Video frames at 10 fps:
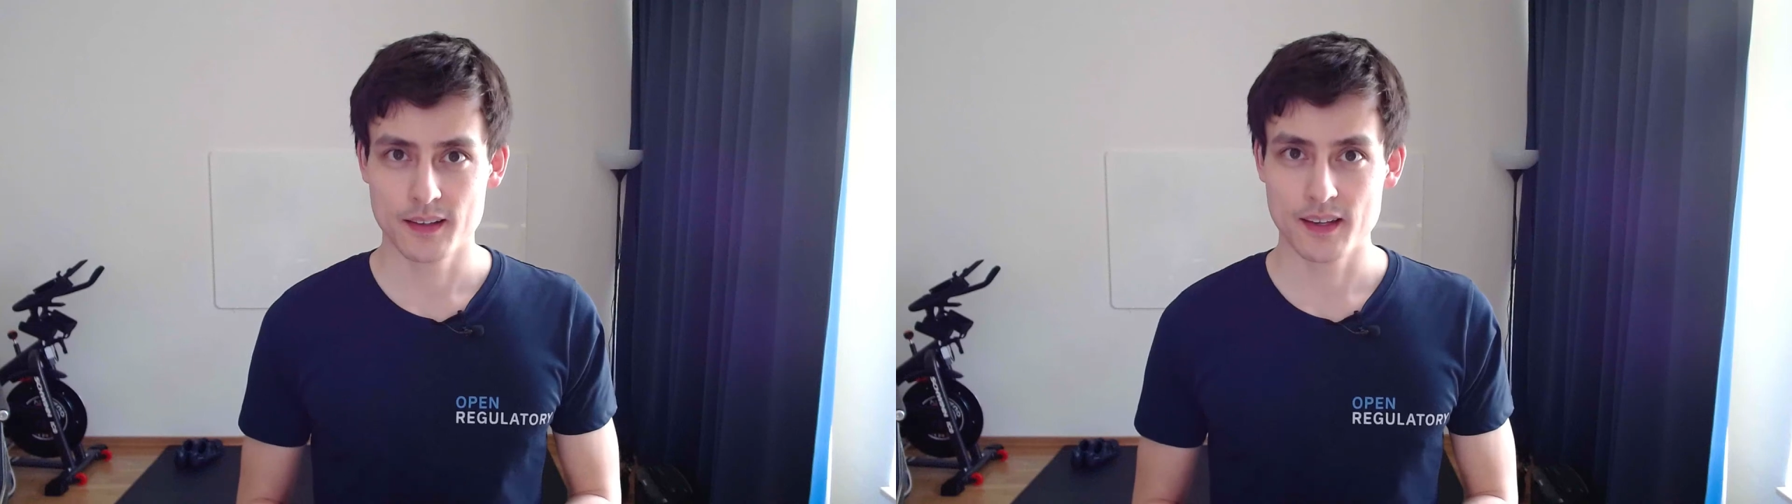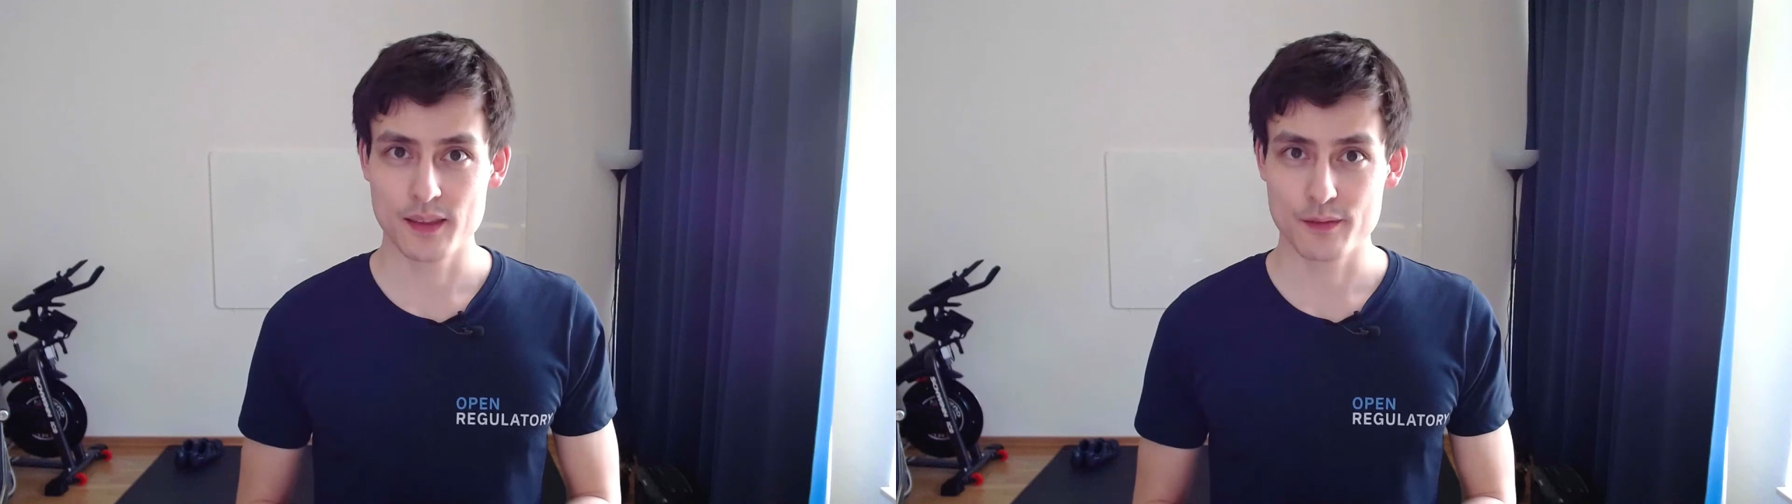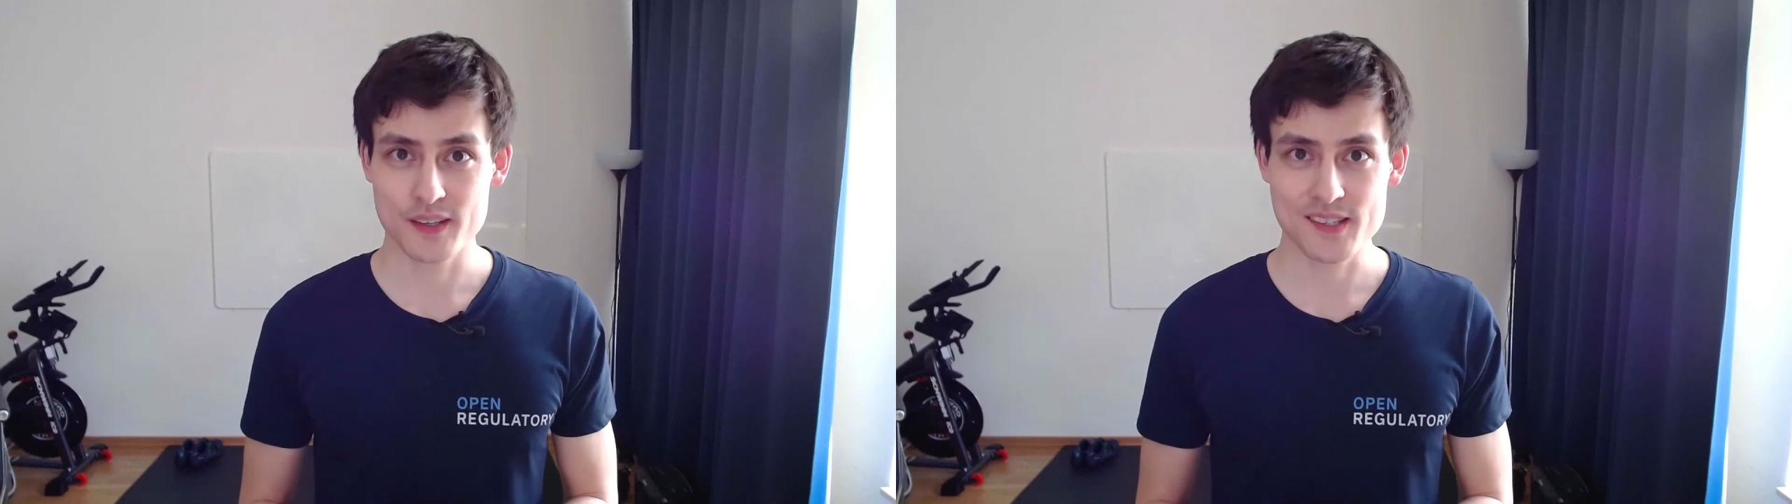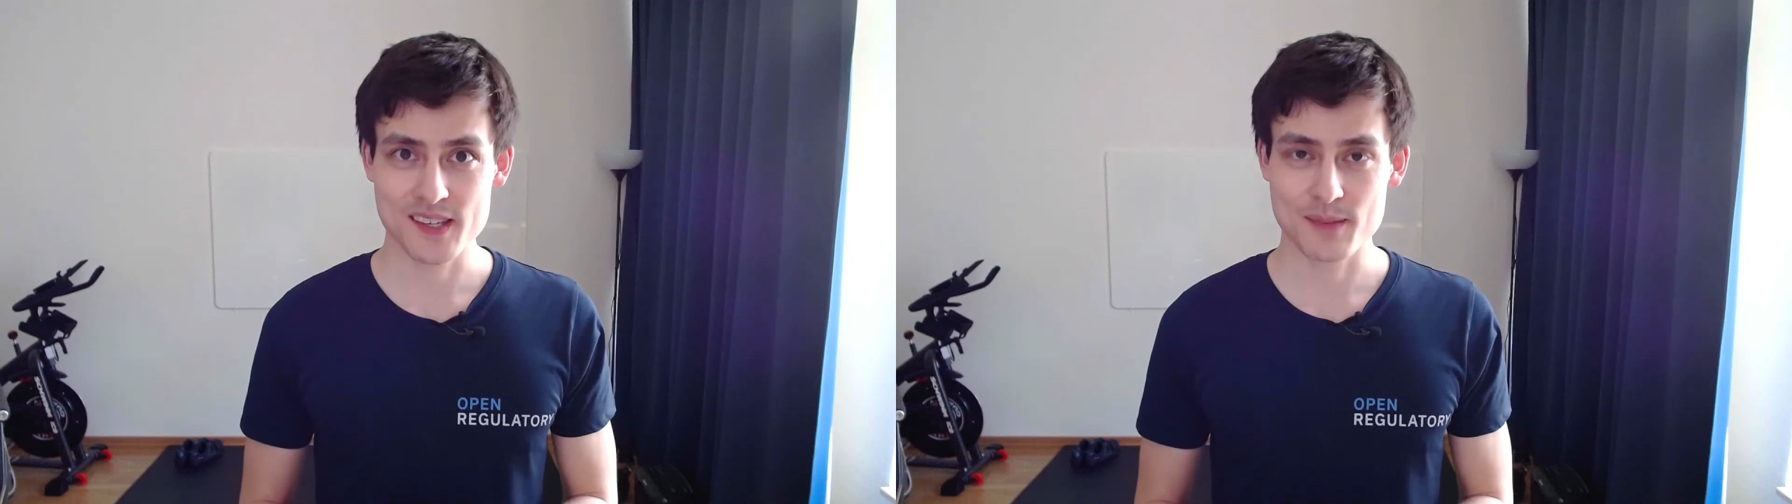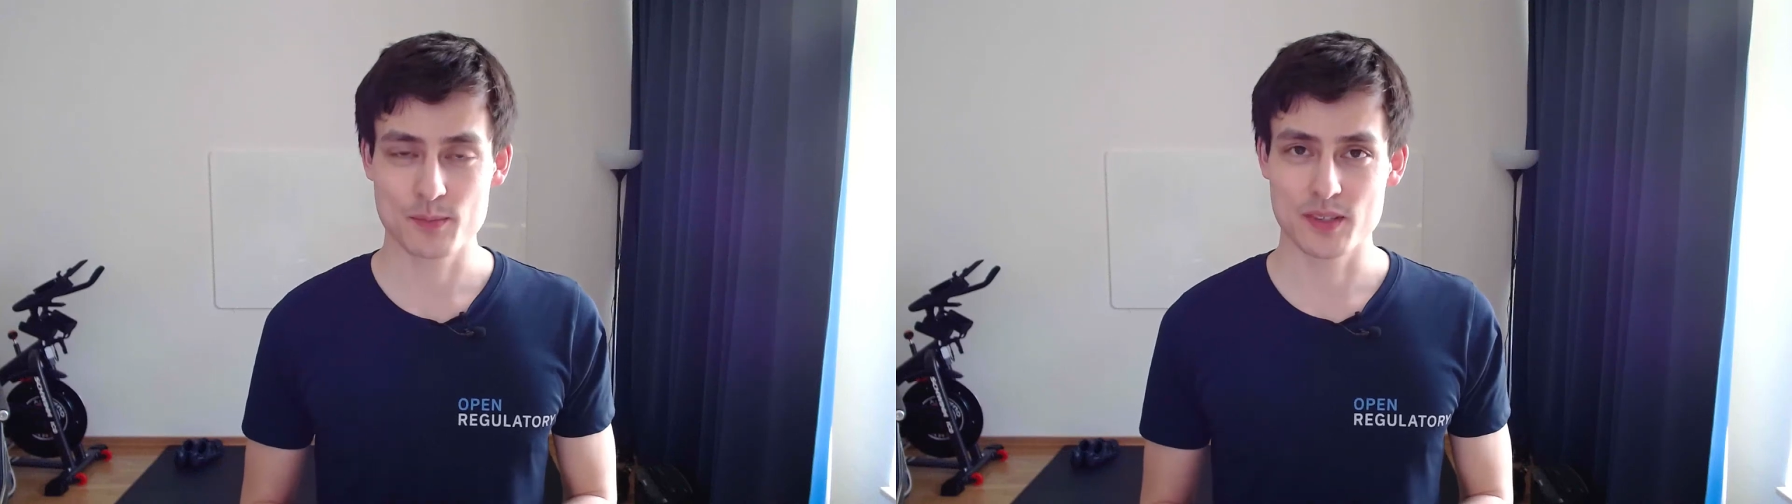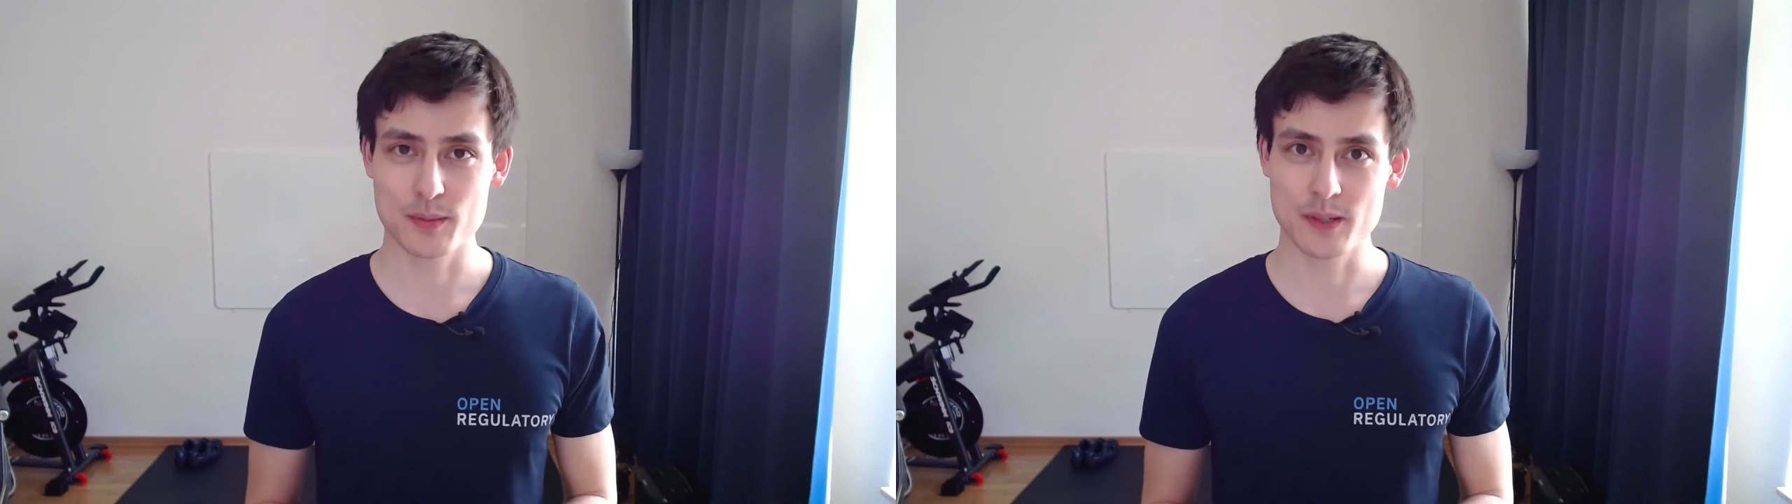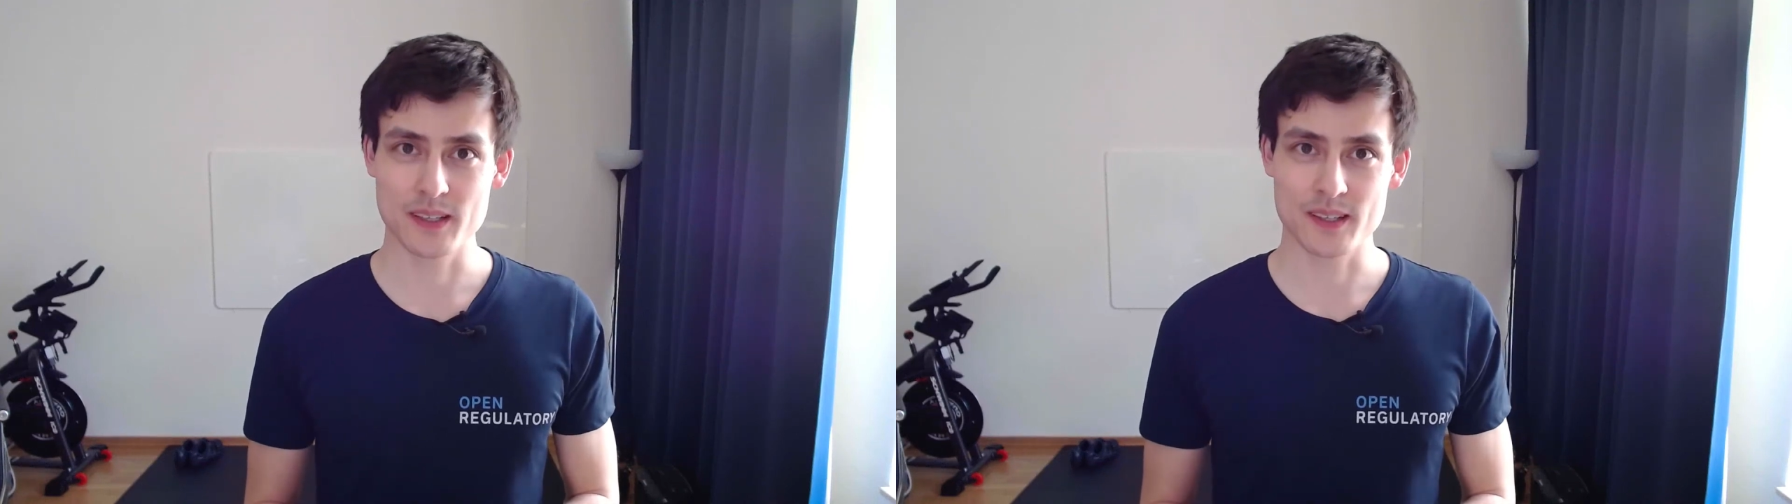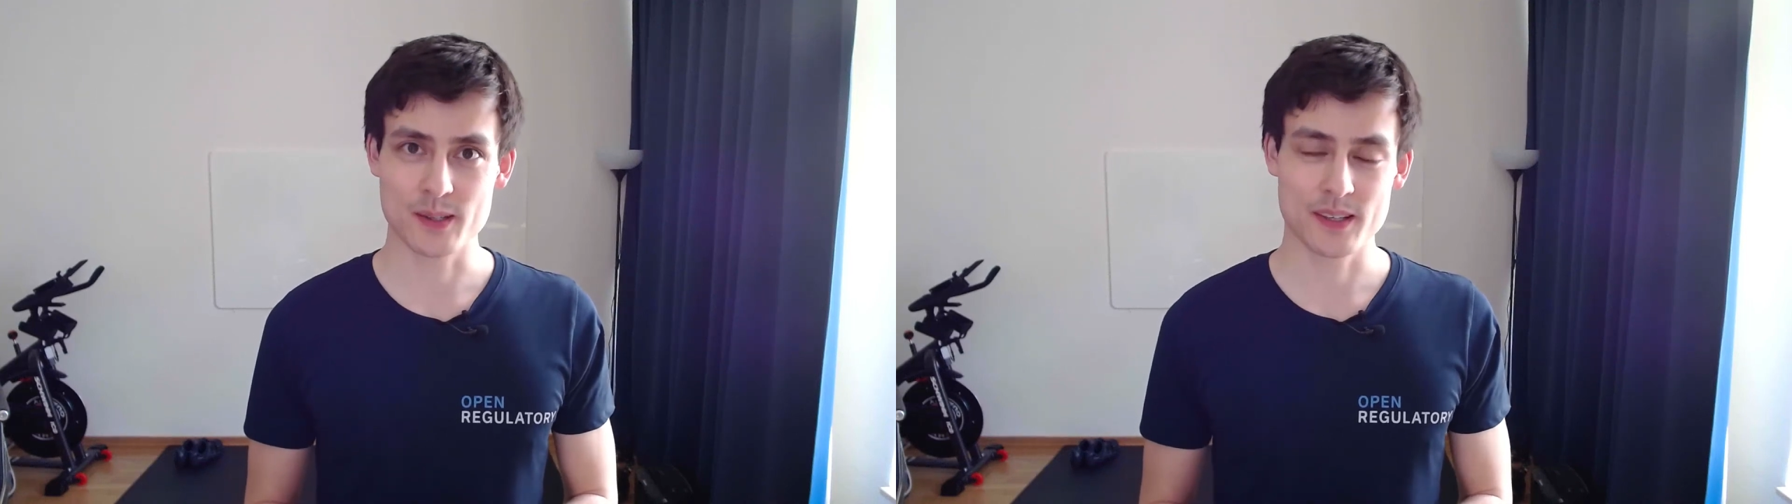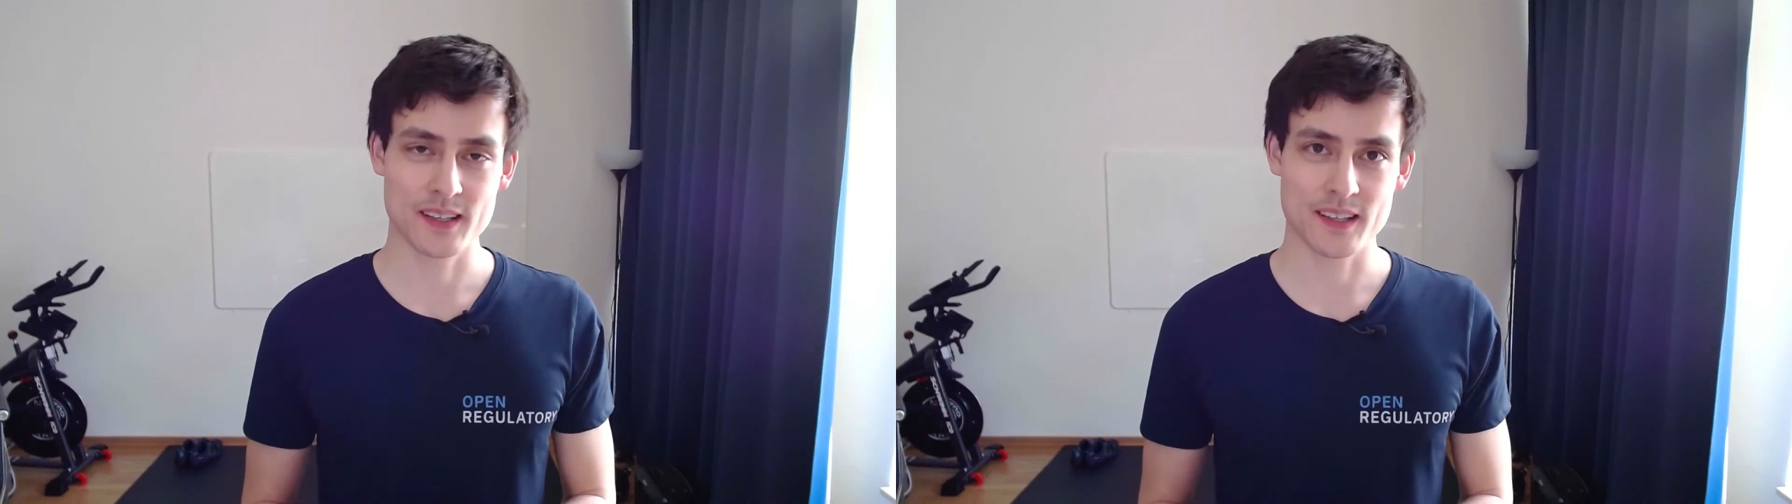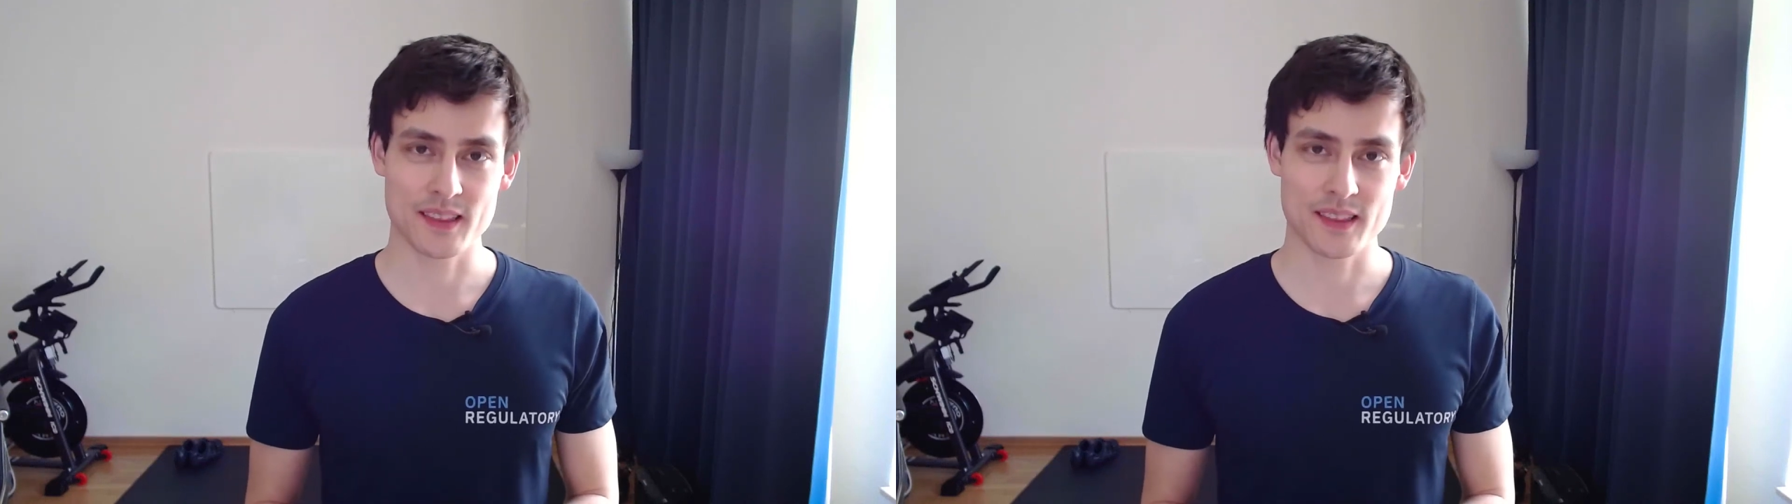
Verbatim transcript: In the first step, we'll be looking